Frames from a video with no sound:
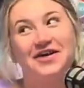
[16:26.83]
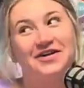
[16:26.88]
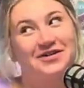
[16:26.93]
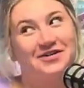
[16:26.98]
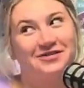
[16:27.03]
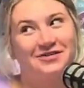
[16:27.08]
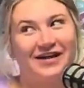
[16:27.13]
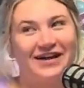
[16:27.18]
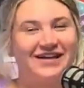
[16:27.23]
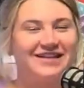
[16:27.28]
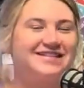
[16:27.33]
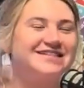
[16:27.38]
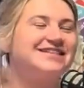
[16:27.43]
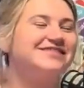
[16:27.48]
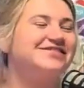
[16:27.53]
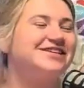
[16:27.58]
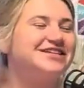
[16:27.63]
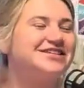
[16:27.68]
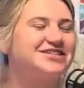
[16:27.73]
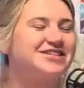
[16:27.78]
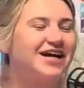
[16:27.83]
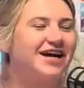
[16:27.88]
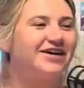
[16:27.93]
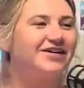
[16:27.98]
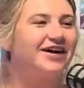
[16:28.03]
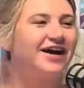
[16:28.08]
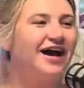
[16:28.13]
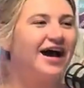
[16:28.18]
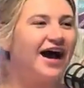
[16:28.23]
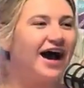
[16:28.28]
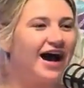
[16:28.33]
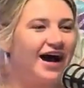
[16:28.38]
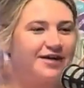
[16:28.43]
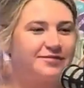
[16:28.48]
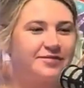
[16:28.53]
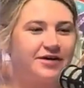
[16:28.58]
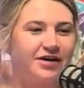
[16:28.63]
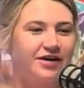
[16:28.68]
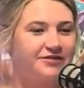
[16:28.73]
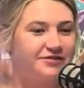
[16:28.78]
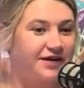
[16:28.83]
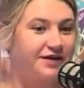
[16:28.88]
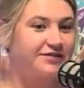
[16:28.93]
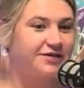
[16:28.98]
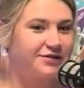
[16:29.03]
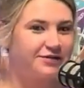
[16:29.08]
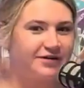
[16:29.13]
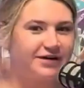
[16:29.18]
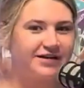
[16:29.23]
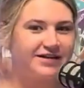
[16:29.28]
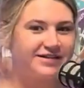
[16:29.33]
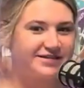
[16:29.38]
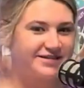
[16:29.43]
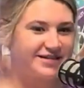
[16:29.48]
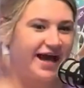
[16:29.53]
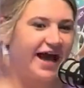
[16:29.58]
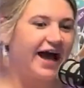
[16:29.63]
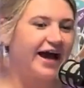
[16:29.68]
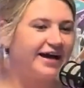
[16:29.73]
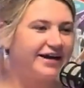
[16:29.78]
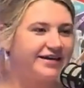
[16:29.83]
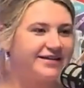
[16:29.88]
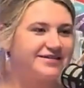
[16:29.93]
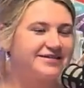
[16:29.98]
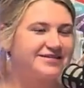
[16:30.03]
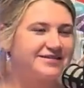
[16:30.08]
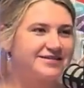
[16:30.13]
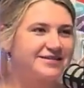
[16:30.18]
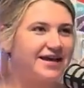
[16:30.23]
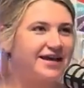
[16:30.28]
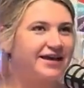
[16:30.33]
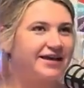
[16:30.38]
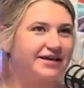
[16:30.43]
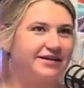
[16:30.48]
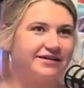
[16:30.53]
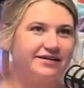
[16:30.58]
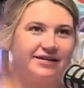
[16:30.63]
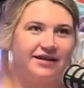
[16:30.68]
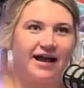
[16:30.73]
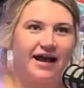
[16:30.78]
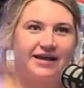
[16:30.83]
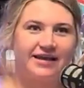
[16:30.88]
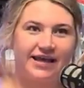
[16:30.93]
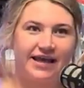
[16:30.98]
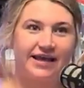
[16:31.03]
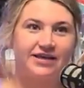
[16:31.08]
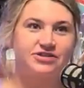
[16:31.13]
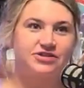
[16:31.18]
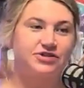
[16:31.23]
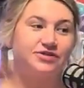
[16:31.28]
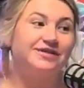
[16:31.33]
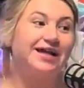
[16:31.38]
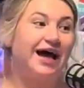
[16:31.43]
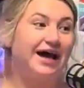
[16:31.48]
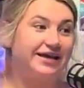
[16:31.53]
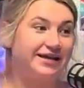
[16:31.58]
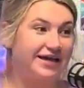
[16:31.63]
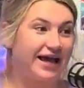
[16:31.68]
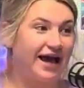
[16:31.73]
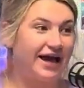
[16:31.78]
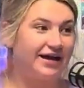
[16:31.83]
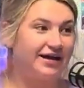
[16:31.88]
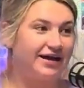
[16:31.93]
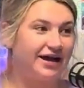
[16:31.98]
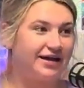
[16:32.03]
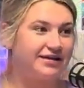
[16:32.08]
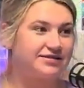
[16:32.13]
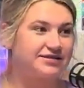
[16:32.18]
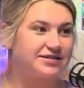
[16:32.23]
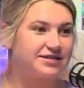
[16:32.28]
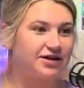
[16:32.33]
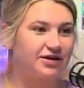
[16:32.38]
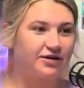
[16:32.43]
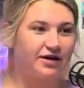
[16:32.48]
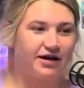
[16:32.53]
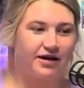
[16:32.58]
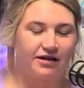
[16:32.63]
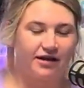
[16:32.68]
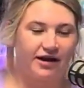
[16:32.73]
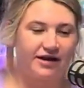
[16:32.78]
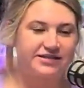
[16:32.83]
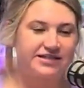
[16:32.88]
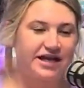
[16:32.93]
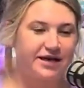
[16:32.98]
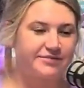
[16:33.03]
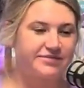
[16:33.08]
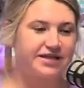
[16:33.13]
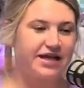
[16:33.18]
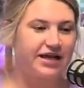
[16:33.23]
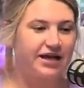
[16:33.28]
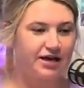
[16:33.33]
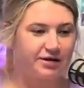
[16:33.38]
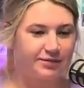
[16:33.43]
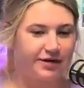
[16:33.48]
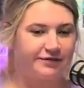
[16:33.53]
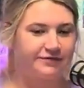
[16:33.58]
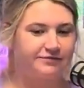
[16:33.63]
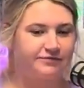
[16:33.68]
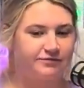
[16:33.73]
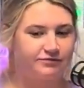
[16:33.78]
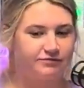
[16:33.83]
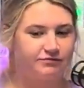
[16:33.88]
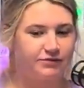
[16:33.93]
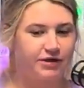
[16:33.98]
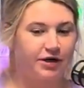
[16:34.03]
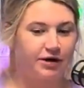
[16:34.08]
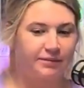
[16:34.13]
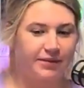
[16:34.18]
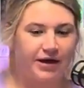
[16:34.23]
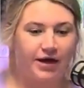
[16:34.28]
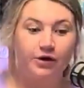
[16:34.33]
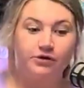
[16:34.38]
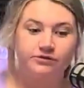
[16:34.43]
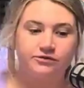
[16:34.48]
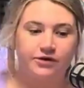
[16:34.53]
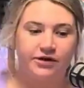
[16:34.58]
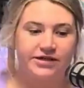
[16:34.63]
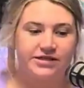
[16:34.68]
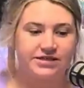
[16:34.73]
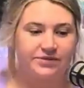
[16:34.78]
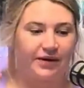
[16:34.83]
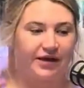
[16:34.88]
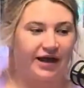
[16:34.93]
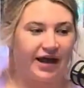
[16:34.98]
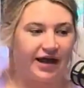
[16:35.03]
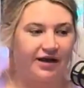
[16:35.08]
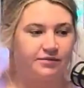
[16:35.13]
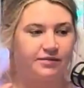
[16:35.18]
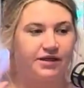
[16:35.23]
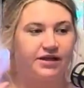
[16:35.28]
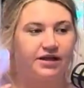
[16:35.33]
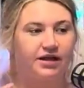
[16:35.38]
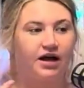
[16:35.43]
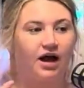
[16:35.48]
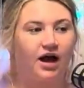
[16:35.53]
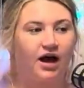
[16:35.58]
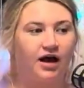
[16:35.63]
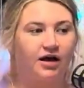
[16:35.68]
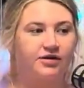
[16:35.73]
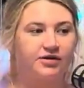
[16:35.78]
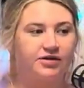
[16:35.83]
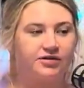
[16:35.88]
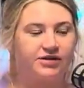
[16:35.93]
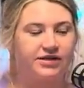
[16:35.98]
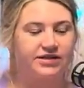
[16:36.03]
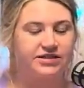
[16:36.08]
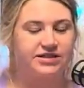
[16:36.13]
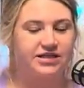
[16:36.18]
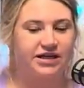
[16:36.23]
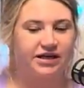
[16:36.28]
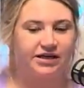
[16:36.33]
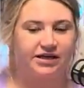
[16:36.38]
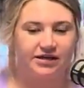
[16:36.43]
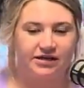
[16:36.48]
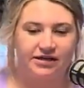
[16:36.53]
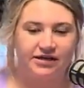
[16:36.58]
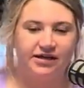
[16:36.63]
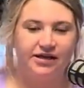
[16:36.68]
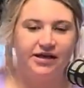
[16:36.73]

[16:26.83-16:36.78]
Great TV show. But her favorite word is yet, is saying I can't do that yet. And so a lot of times I hear my own voice in my head being like, oh, you need to